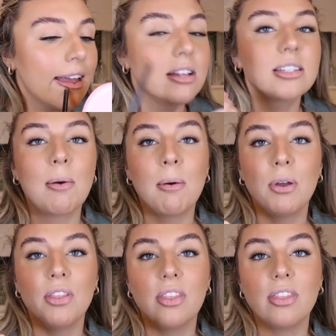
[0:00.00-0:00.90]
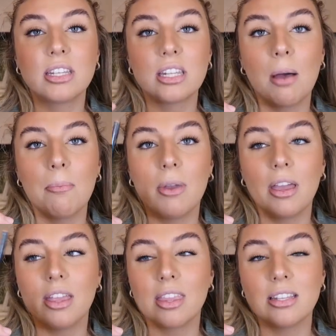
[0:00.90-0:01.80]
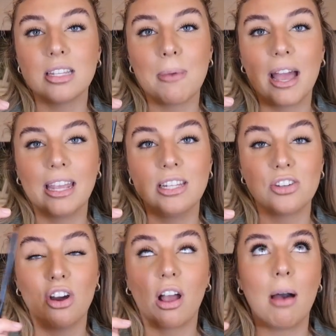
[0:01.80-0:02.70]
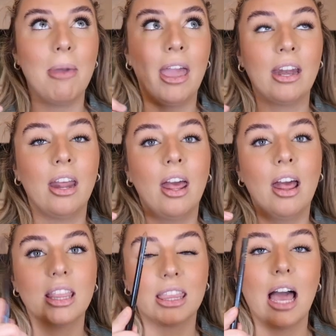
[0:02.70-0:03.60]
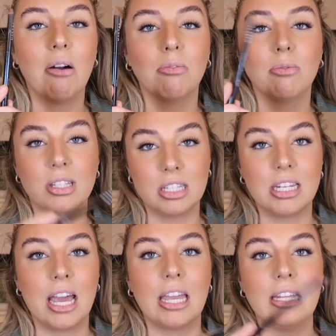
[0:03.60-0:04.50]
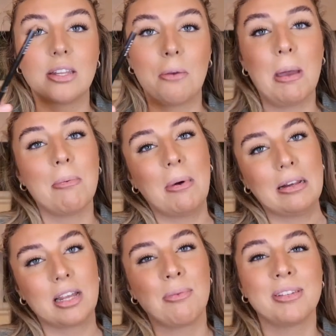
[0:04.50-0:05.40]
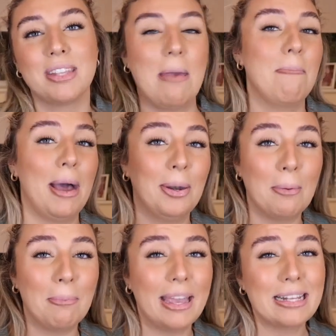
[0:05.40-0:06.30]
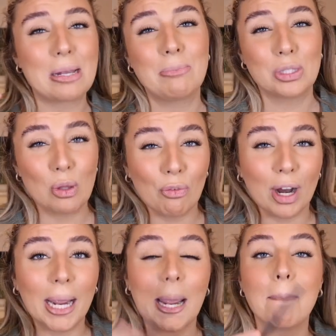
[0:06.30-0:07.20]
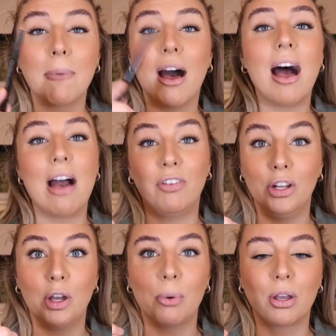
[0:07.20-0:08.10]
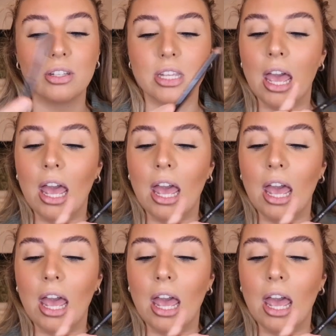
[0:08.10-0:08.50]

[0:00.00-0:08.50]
Someone put this up, this is back in stock. I mean, that was today, so maybe by the time you see it, it might not be, so I'm sorry, but have a look because